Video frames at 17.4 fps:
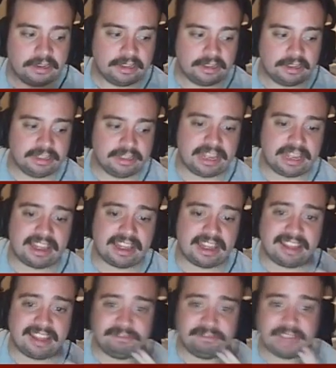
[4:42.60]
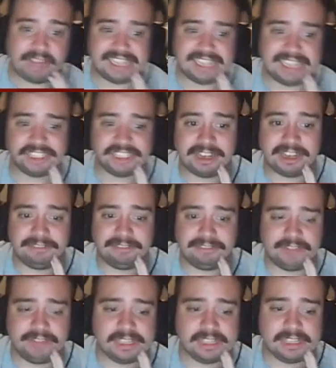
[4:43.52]
Yeah, I
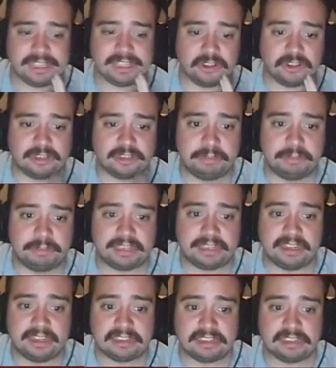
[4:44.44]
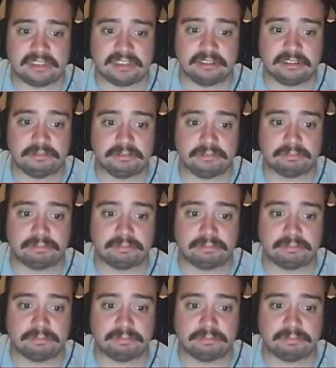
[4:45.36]
think it's also because of